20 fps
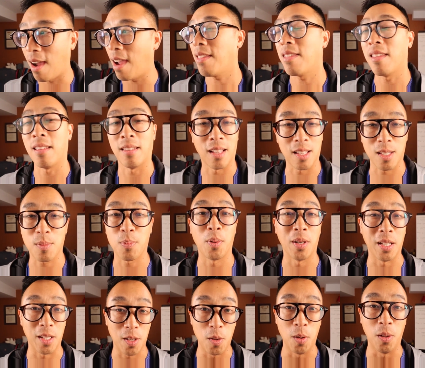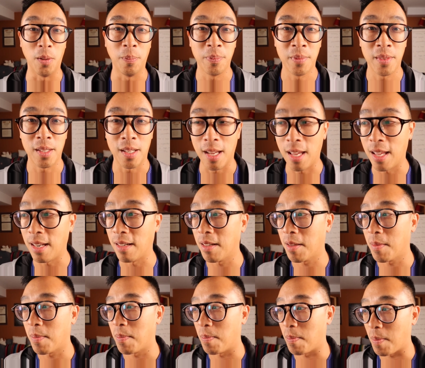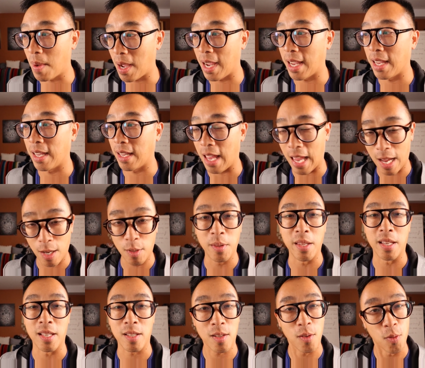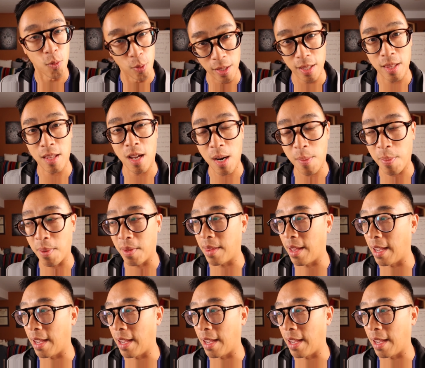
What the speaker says: I think that's pretty cool. And my eldest really thought about